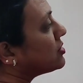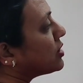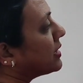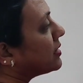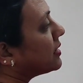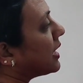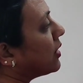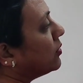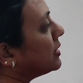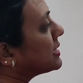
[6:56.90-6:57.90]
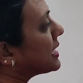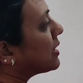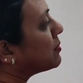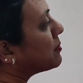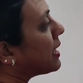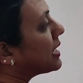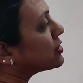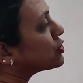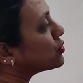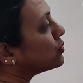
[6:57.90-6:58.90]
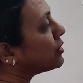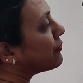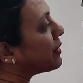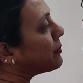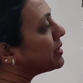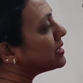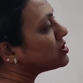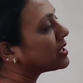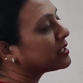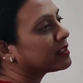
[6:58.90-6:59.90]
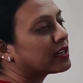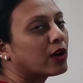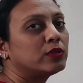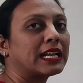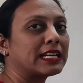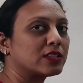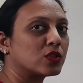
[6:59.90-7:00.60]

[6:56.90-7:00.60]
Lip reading: gender noun. It can be matched to the feminine gender noun, that is